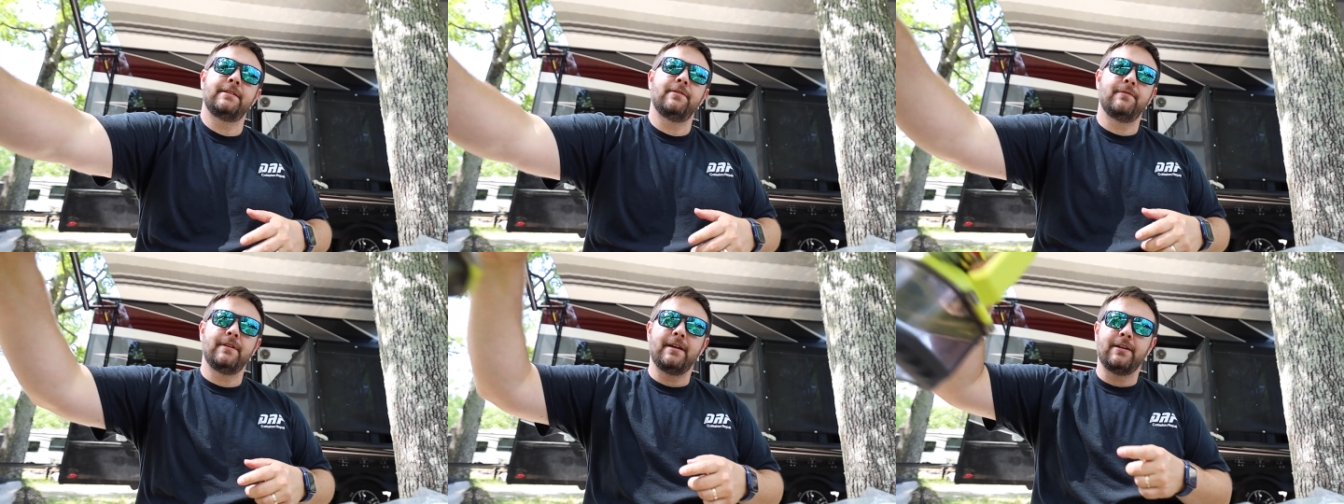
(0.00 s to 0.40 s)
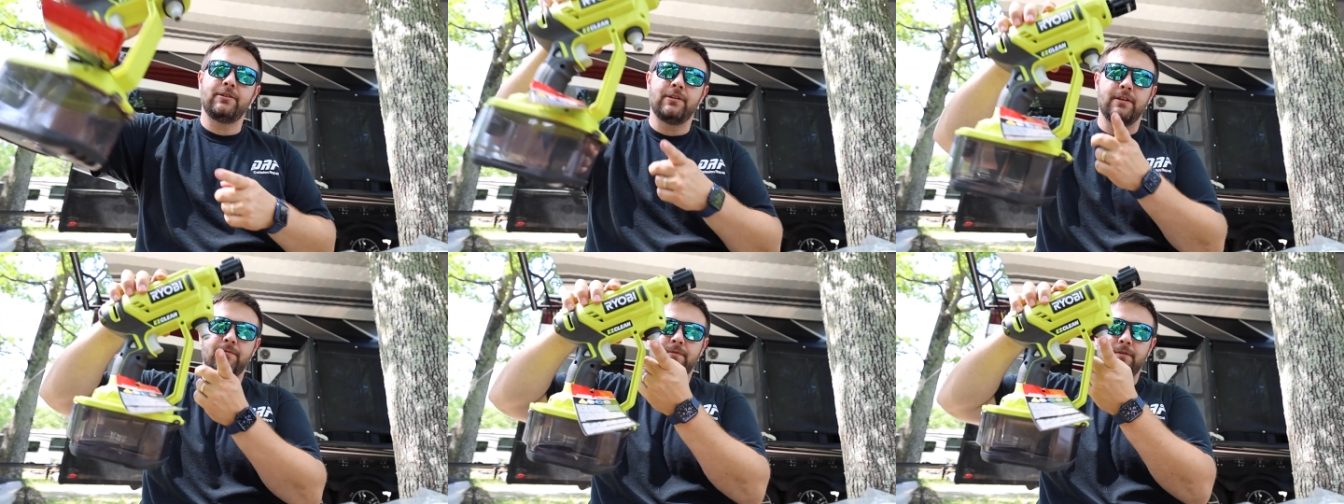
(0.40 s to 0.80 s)
So it
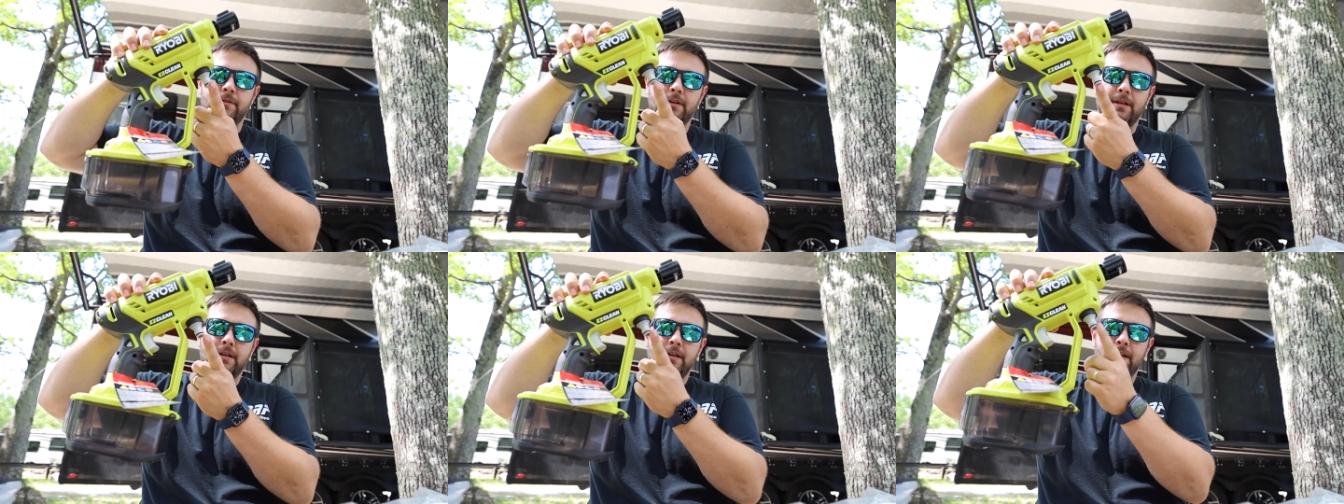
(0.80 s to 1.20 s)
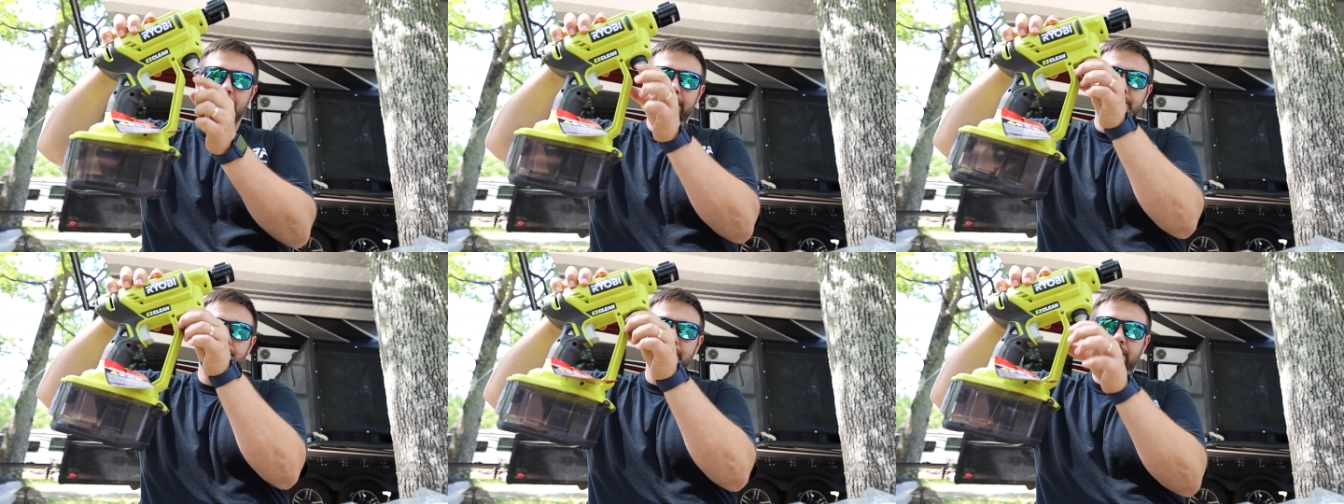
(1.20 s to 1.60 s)
actually will,
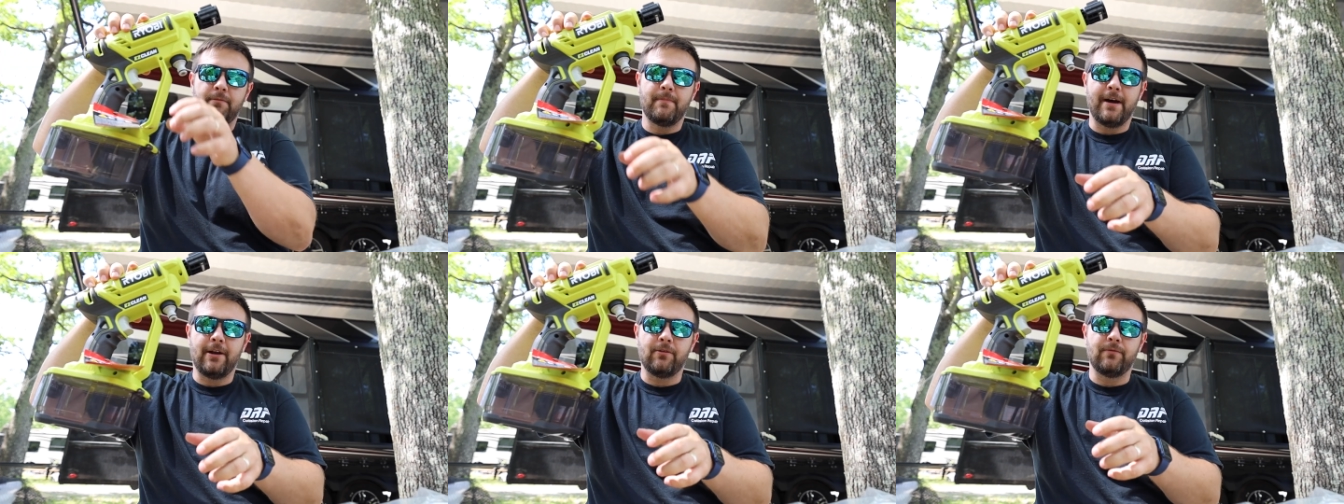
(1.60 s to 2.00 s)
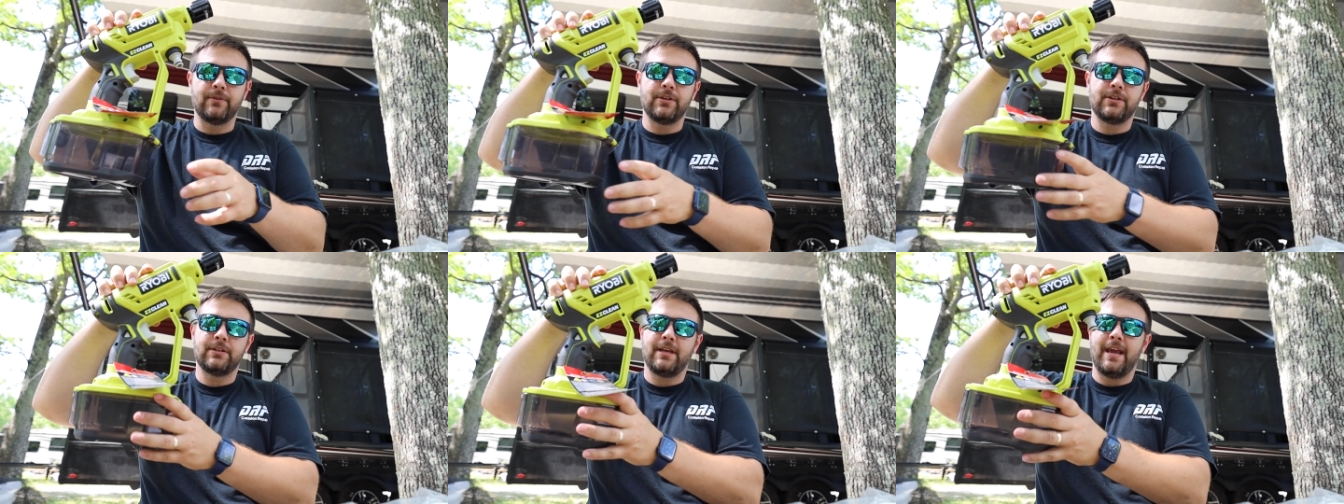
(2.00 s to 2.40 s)
a two liter bottle will
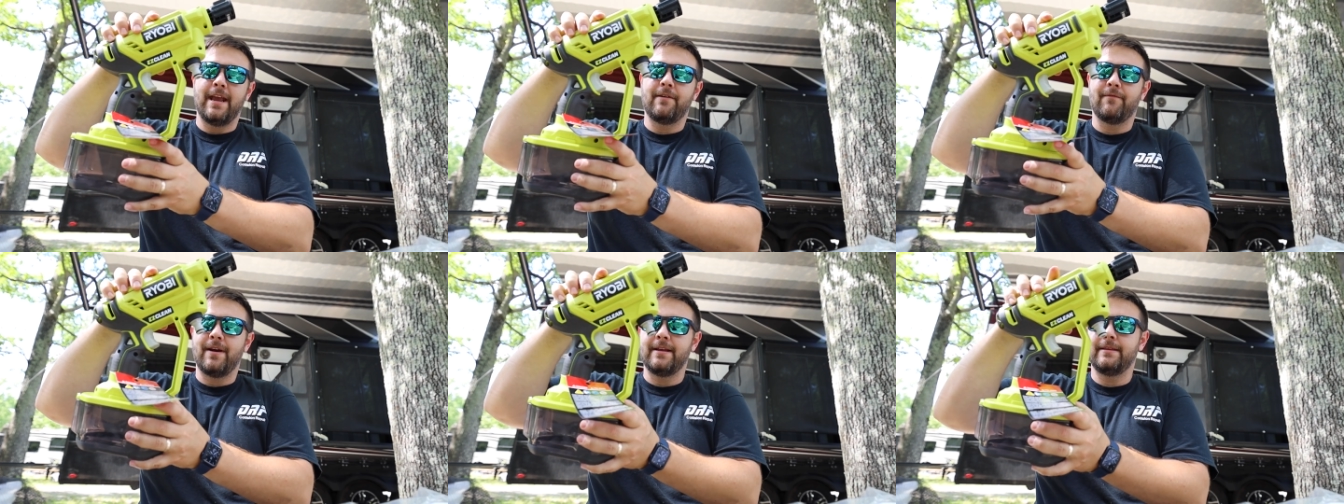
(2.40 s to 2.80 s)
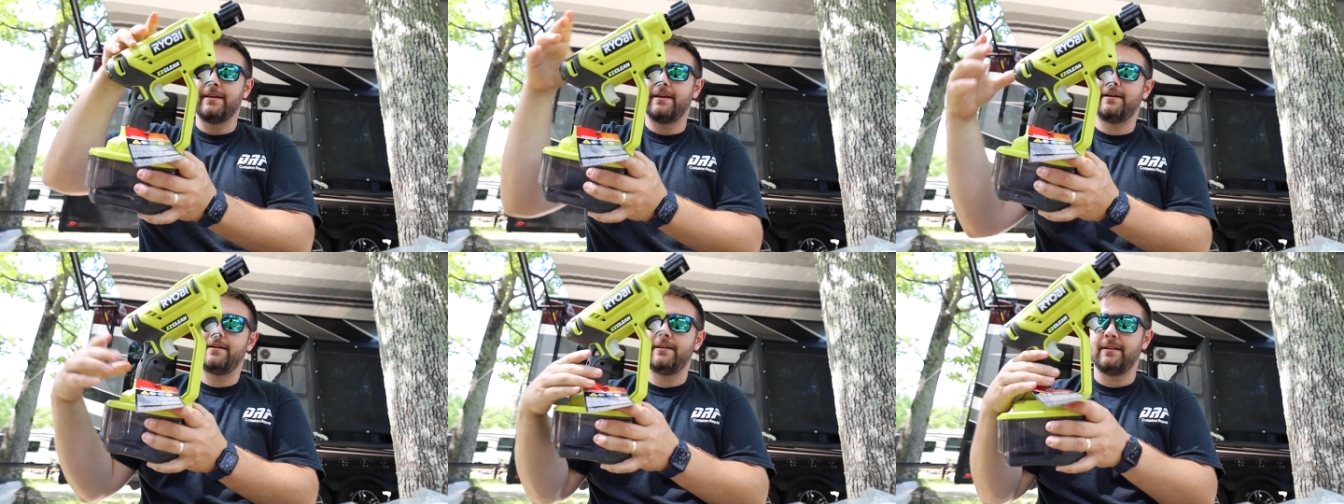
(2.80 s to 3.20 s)
just hang right
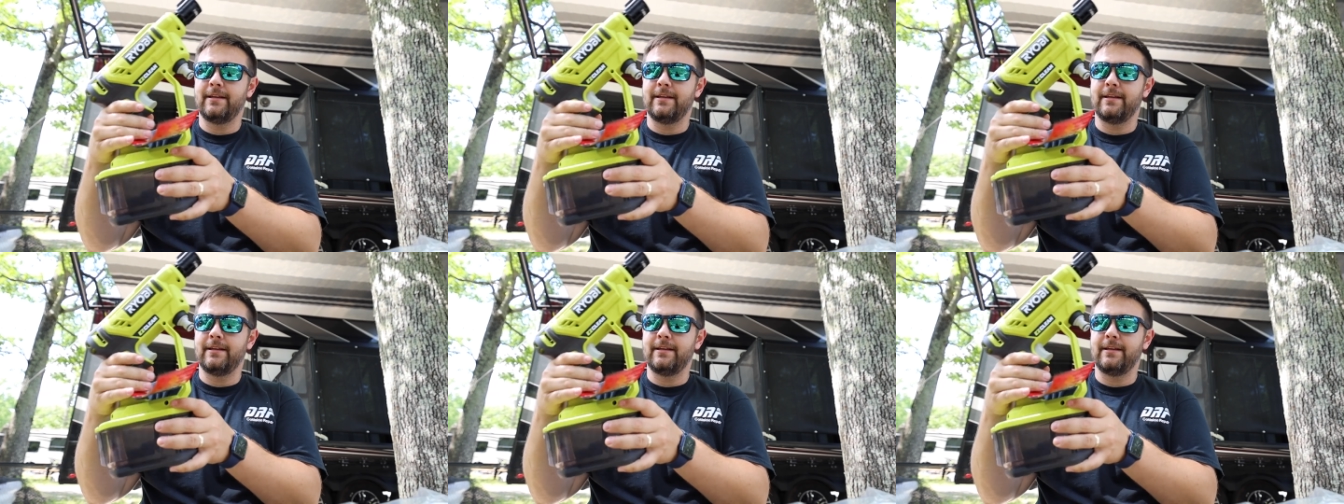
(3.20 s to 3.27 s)
there.